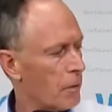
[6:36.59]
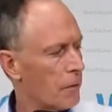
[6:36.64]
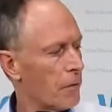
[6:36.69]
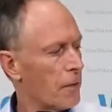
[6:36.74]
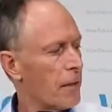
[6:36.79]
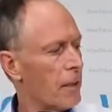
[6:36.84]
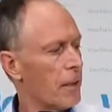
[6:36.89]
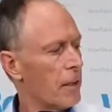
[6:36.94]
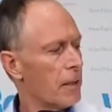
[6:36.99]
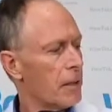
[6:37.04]
If
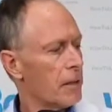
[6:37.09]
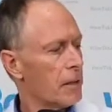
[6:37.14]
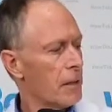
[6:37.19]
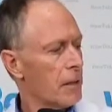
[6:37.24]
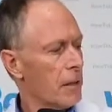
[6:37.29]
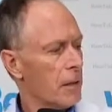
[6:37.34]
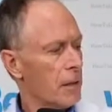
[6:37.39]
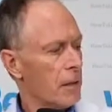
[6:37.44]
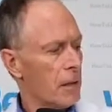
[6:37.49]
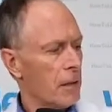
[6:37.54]
it is,
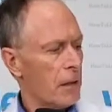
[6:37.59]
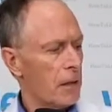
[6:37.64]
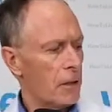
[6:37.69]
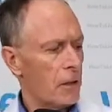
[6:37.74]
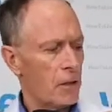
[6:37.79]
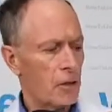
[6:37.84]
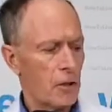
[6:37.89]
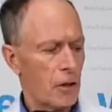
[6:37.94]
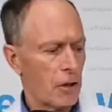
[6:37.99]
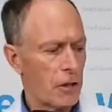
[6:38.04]

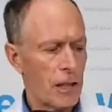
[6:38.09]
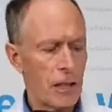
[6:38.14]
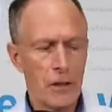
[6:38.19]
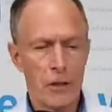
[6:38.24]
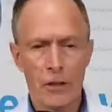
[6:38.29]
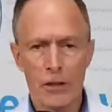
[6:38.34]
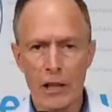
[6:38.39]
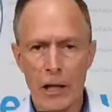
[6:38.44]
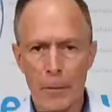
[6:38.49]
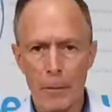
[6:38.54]
you're going to start taking
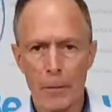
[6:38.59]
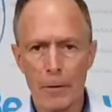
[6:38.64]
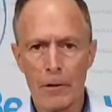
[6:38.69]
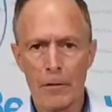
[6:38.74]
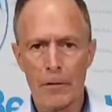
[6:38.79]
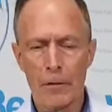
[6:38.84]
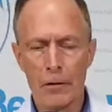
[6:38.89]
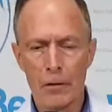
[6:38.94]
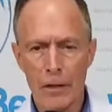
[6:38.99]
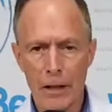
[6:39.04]
your supplements
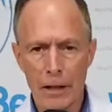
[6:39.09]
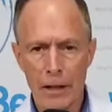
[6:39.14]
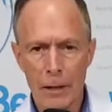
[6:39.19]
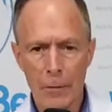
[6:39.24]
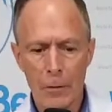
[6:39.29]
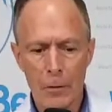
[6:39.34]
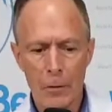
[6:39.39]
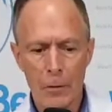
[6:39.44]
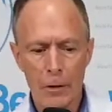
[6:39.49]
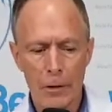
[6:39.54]
first thing in the
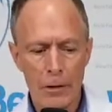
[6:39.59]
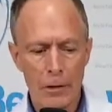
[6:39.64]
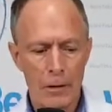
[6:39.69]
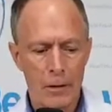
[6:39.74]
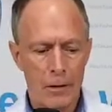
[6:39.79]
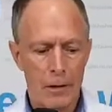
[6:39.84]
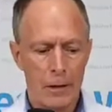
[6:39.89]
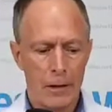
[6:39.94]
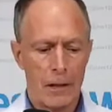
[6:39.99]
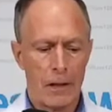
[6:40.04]
morning,
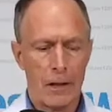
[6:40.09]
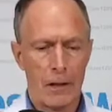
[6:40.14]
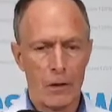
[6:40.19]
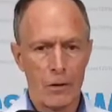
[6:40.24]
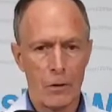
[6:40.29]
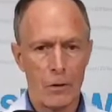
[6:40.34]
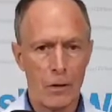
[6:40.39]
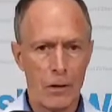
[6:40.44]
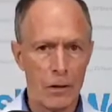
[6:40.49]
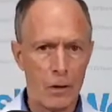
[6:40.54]

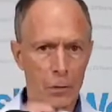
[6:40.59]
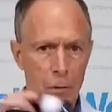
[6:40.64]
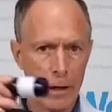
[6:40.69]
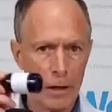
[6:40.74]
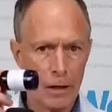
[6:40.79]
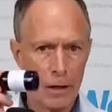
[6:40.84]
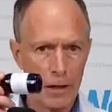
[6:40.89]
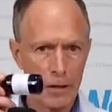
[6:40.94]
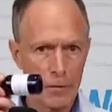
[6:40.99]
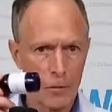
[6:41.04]
including your weight
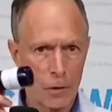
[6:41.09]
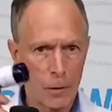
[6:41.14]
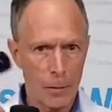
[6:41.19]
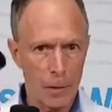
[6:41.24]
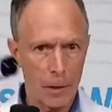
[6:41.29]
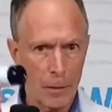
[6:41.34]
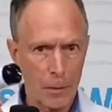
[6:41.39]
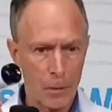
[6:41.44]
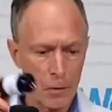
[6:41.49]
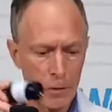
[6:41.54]
loss
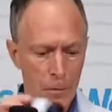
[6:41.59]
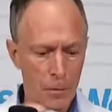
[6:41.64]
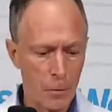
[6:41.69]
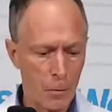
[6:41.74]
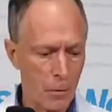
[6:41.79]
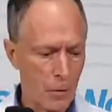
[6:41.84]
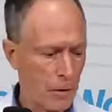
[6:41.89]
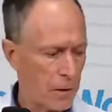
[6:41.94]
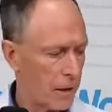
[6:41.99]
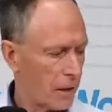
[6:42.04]
formula, the most
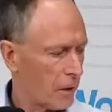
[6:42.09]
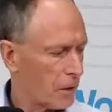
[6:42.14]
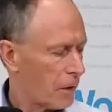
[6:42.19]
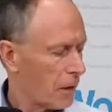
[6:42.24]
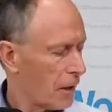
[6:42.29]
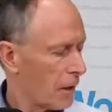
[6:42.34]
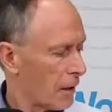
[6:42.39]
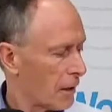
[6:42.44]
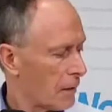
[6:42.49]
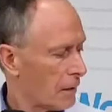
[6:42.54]
important thing you're
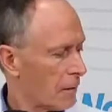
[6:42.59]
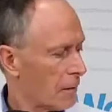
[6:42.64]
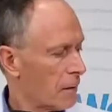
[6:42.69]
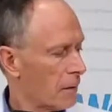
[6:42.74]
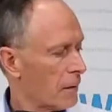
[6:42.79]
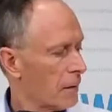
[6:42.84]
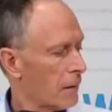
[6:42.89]
taking.